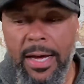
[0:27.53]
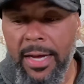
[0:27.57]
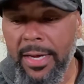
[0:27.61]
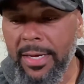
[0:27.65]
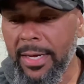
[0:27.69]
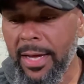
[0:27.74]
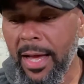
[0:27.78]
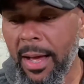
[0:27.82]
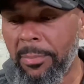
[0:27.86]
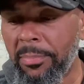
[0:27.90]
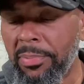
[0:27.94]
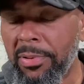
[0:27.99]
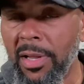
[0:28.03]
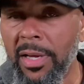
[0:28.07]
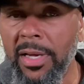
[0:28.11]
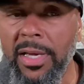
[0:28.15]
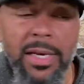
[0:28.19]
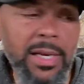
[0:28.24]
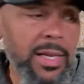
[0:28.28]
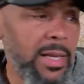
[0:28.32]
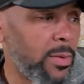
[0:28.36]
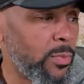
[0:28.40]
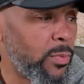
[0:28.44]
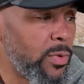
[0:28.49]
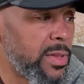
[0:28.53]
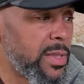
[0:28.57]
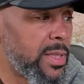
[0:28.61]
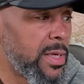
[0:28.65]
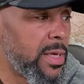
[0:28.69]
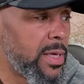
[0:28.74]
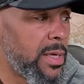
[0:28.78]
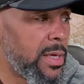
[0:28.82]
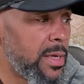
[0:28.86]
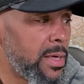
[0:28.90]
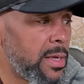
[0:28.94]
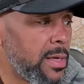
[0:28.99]
I plug it in with
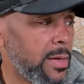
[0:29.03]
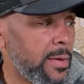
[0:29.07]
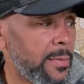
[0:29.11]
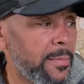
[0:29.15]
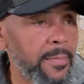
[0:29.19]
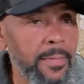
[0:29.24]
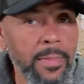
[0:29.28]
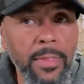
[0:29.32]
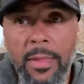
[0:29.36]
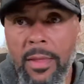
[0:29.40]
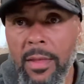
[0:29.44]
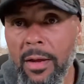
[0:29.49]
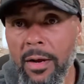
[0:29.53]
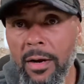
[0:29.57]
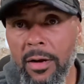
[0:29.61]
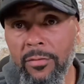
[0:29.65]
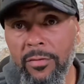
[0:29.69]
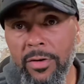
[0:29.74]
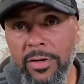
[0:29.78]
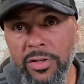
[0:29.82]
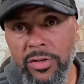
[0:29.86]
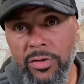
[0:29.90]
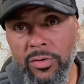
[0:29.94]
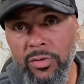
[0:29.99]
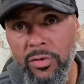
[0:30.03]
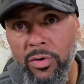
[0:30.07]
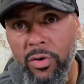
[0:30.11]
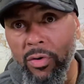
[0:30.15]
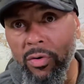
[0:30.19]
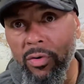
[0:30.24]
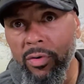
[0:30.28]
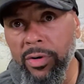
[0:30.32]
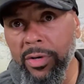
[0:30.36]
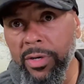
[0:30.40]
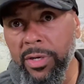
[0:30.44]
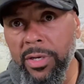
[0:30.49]
the original
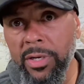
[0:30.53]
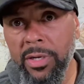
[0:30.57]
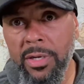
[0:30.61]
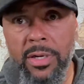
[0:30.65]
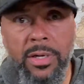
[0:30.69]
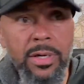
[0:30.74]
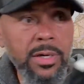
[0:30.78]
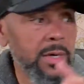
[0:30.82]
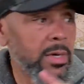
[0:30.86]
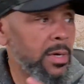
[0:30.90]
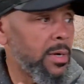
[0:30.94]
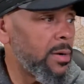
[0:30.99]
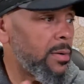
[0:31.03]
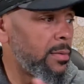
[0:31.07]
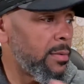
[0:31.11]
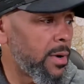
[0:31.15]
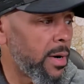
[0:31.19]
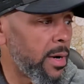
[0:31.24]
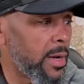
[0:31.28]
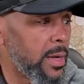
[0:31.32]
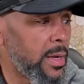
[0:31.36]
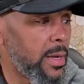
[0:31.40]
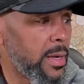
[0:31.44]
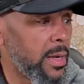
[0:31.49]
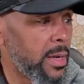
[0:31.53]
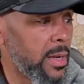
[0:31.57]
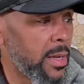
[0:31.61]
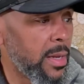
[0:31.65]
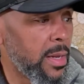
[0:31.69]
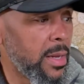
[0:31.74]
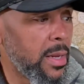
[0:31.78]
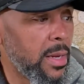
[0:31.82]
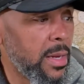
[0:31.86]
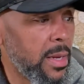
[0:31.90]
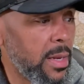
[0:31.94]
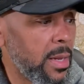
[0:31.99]
cord, right?
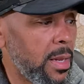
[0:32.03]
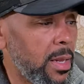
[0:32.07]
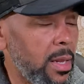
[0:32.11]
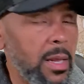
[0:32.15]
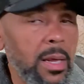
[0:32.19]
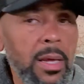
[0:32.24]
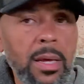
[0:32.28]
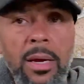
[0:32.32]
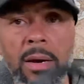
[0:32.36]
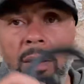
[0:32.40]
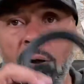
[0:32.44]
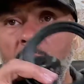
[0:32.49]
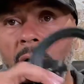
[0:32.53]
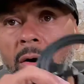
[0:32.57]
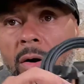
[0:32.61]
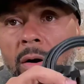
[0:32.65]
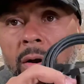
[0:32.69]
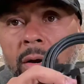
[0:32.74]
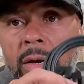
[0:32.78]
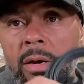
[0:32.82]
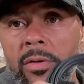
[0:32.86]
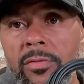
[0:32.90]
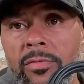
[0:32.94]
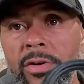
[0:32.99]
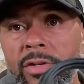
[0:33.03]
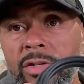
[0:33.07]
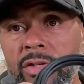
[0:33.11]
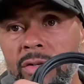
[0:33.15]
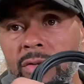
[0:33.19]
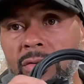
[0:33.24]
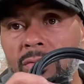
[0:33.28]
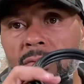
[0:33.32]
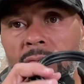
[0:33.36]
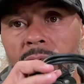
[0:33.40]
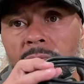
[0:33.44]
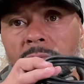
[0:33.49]
All the
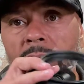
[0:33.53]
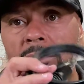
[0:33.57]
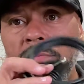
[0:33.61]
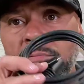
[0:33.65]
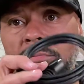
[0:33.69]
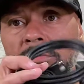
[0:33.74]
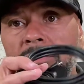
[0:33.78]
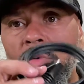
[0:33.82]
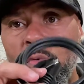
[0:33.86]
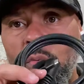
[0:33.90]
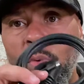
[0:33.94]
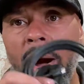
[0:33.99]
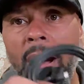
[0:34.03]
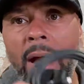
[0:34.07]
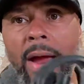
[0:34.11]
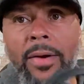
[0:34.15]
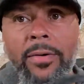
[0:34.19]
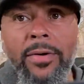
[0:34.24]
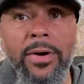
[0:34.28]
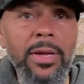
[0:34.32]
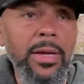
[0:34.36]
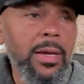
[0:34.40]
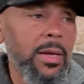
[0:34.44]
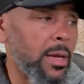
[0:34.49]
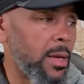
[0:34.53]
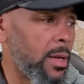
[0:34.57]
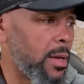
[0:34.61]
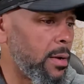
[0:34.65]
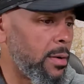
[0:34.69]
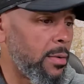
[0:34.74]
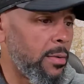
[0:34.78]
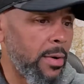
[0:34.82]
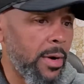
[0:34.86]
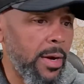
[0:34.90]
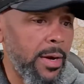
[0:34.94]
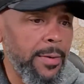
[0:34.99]
original wiring,
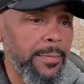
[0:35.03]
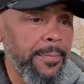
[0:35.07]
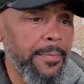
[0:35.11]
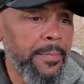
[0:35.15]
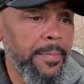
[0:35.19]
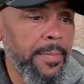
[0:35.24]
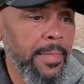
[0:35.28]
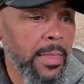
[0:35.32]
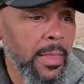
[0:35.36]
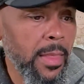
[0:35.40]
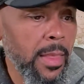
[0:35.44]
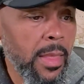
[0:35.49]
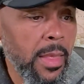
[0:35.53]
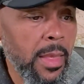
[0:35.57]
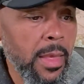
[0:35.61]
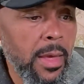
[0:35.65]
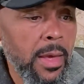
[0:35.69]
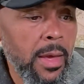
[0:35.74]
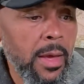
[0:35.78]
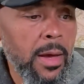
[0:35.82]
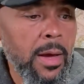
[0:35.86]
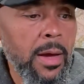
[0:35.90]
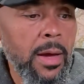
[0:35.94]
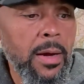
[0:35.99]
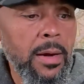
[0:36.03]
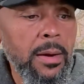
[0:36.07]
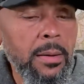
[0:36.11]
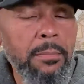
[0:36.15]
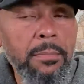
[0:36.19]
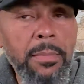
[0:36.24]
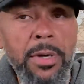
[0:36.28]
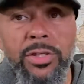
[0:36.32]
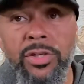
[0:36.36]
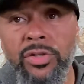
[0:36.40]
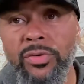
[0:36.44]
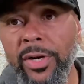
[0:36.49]
right? My
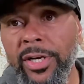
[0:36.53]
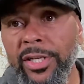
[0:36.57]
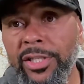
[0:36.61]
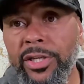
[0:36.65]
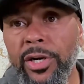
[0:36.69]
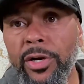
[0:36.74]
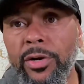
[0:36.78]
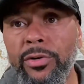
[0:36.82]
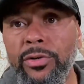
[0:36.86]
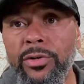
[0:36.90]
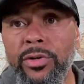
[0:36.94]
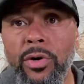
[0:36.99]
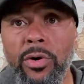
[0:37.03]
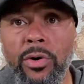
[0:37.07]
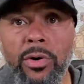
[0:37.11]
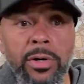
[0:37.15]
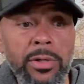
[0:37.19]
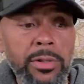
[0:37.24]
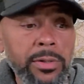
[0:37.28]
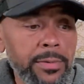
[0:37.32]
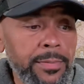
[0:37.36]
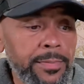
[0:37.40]
joint turned on.